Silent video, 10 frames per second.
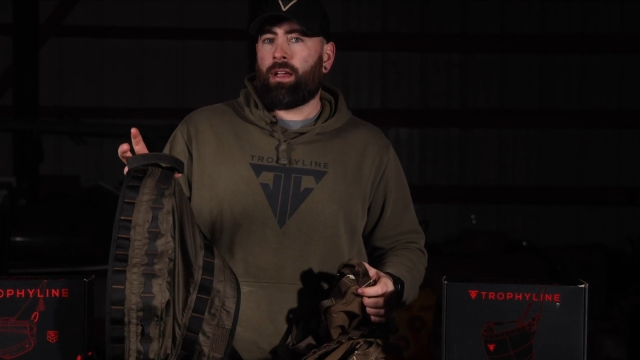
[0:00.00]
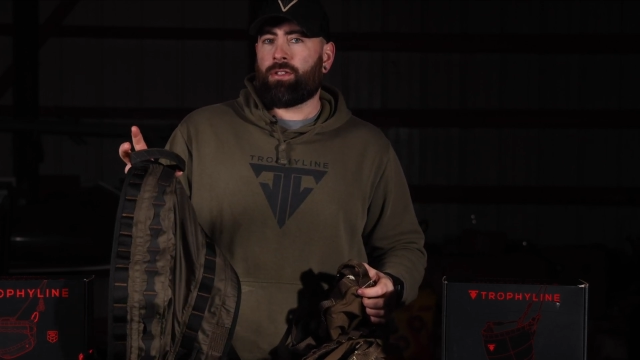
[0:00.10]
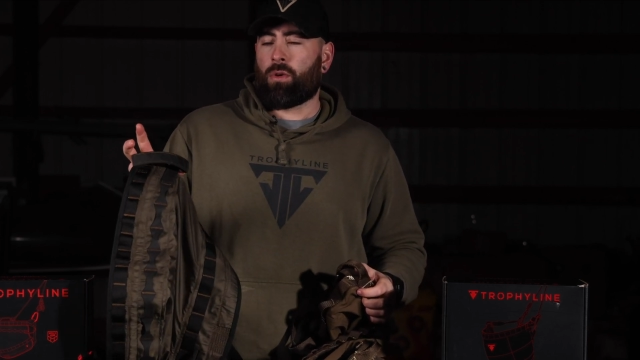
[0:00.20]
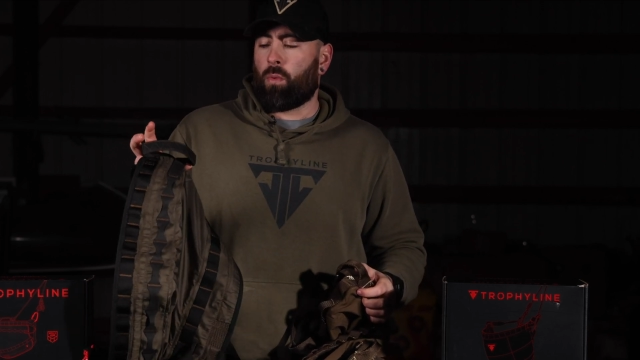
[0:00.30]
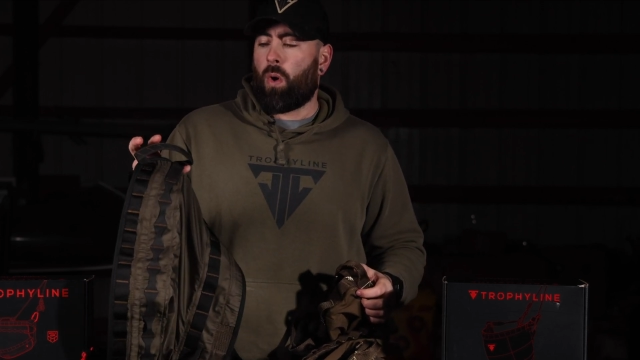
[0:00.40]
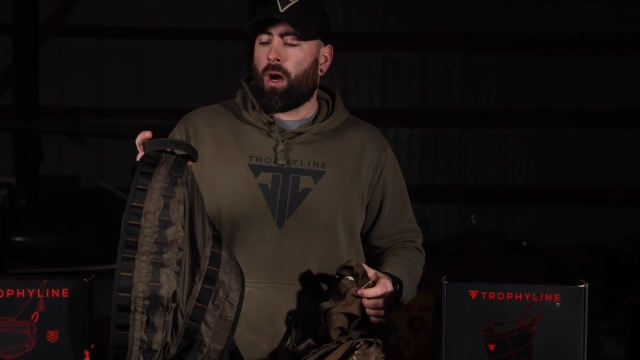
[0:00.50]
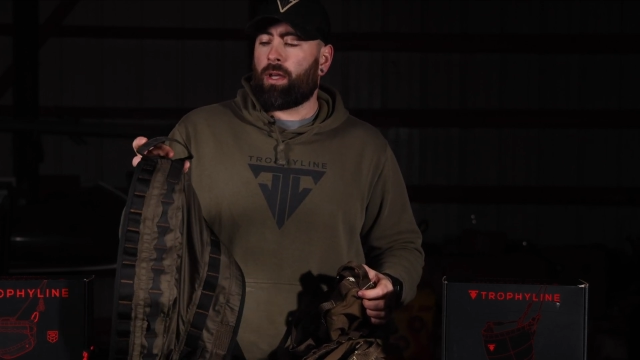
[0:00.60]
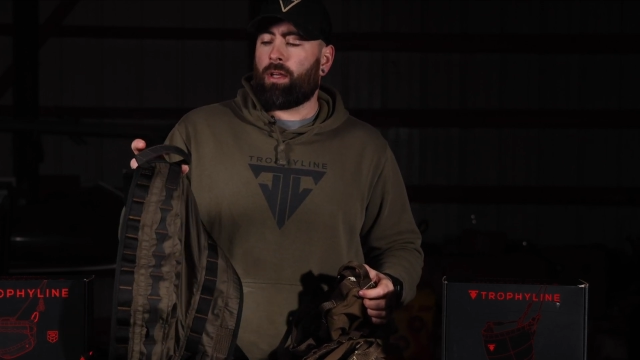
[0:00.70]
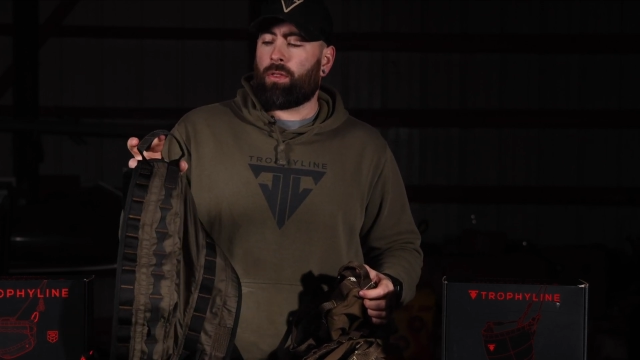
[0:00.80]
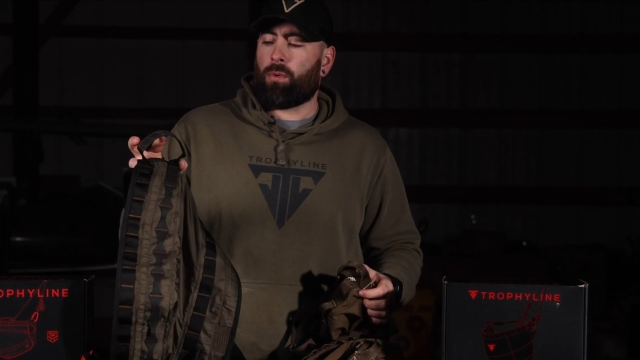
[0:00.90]
as you're
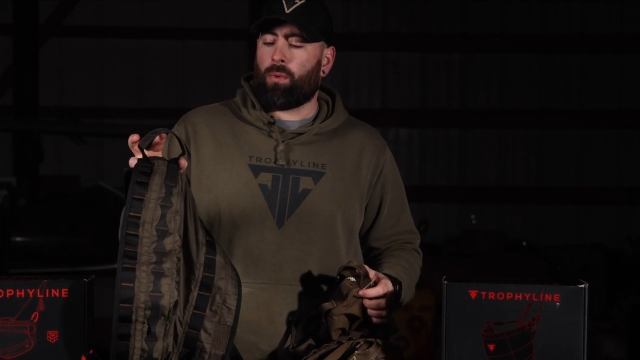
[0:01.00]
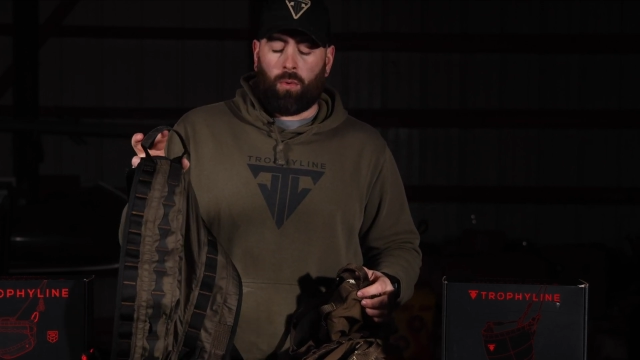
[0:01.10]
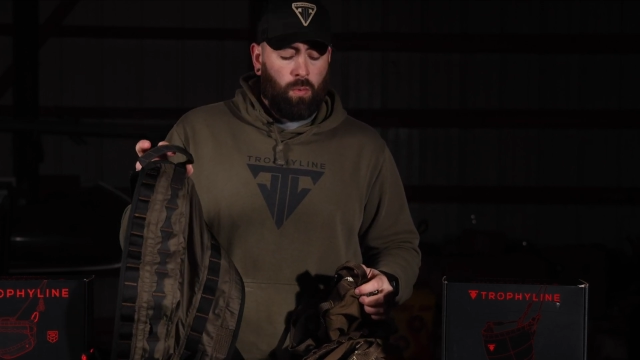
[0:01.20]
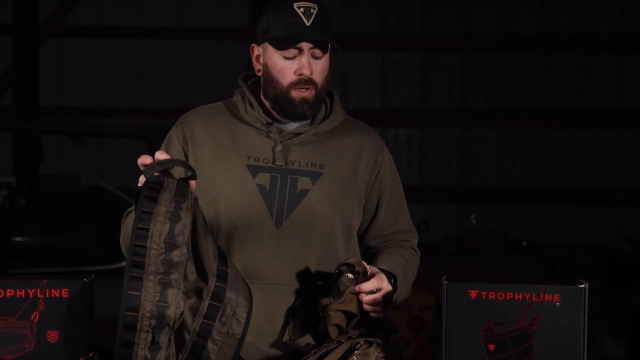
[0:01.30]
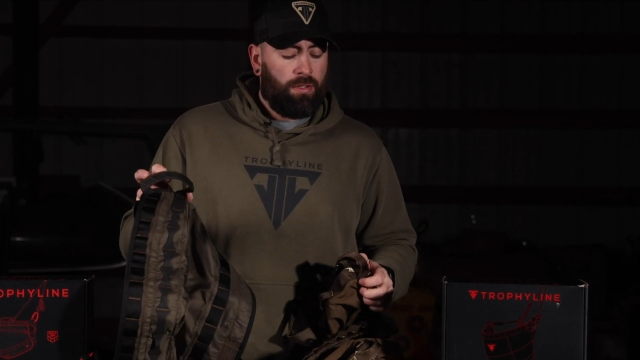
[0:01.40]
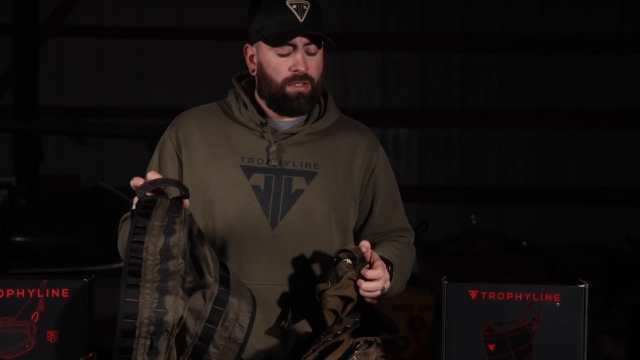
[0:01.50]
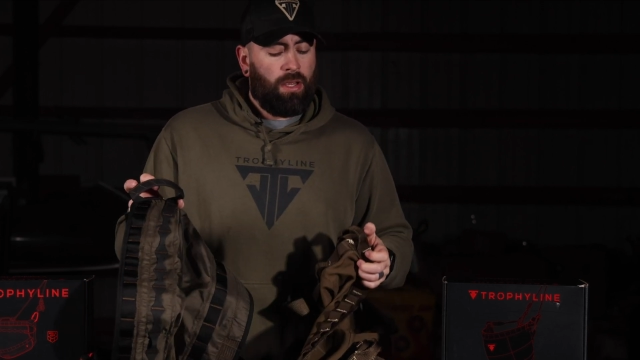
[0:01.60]
walking through the woods.